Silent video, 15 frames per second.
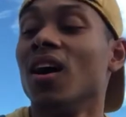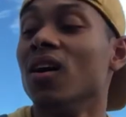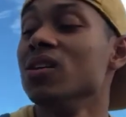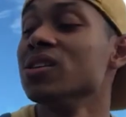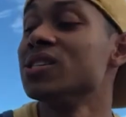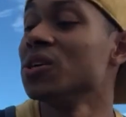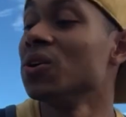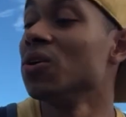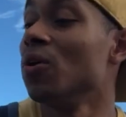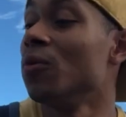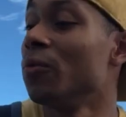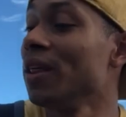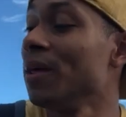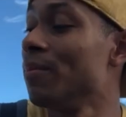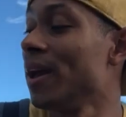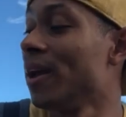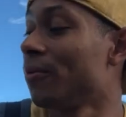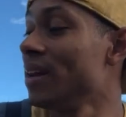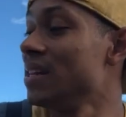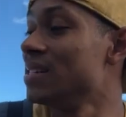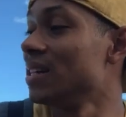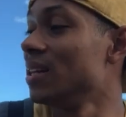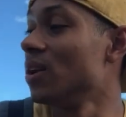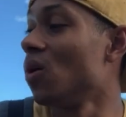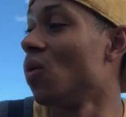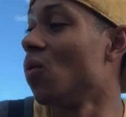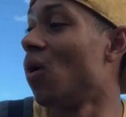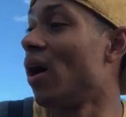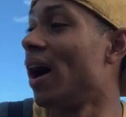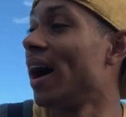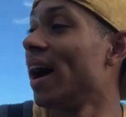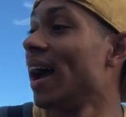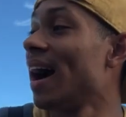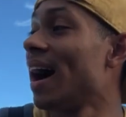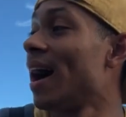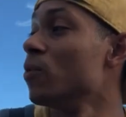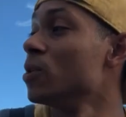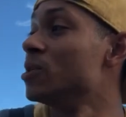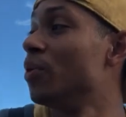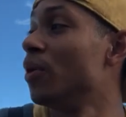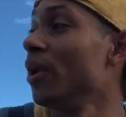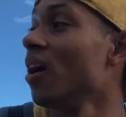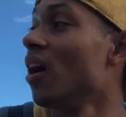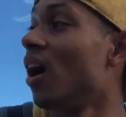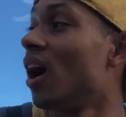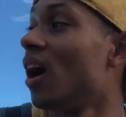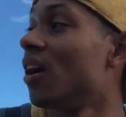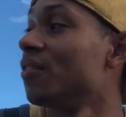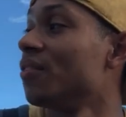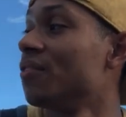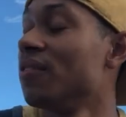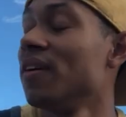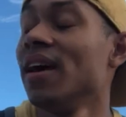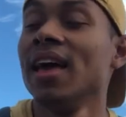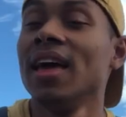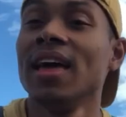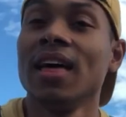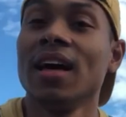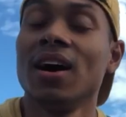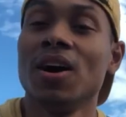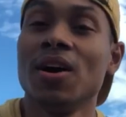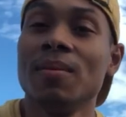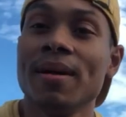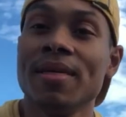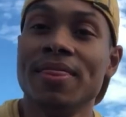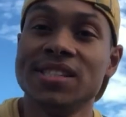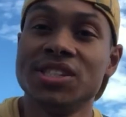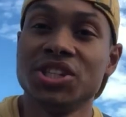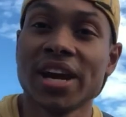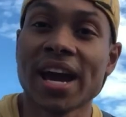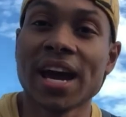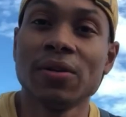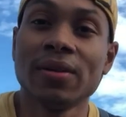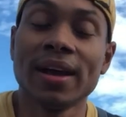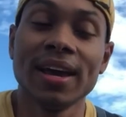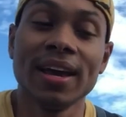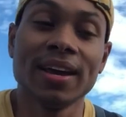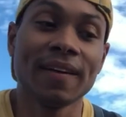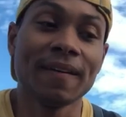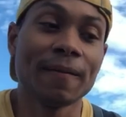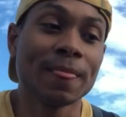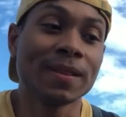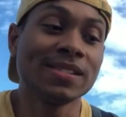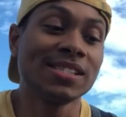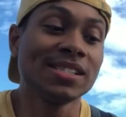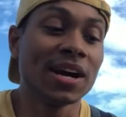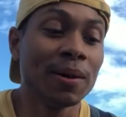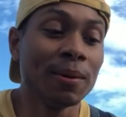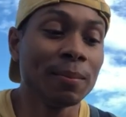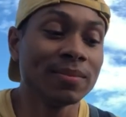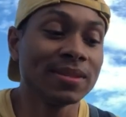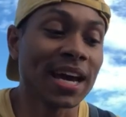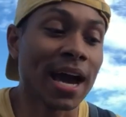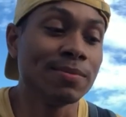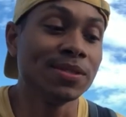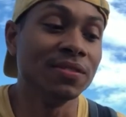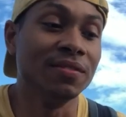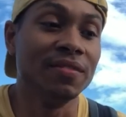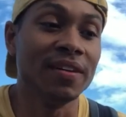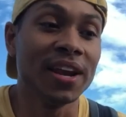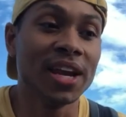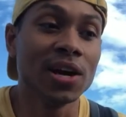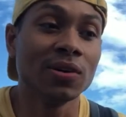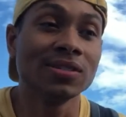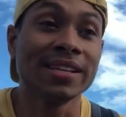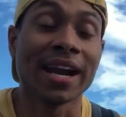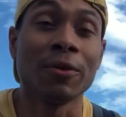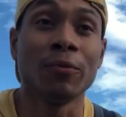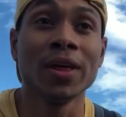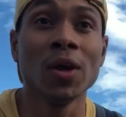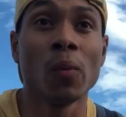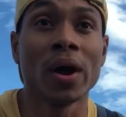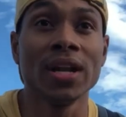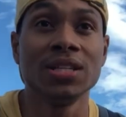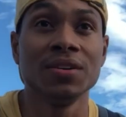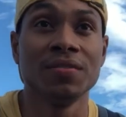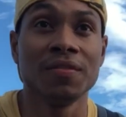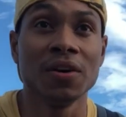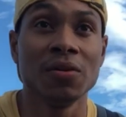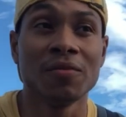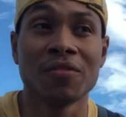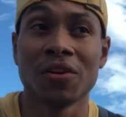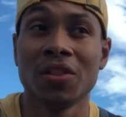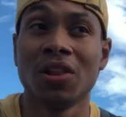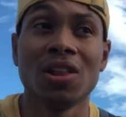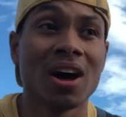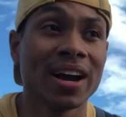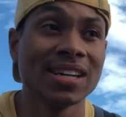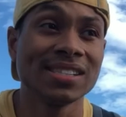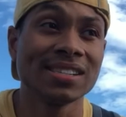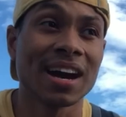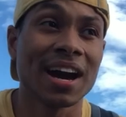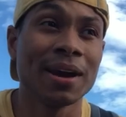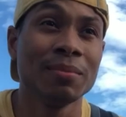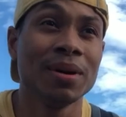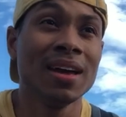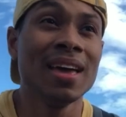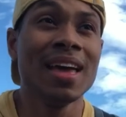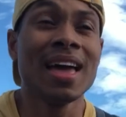Also, a really big reason why I was putting off um, this channel like some types of videos that I really wanted to film for the longest time.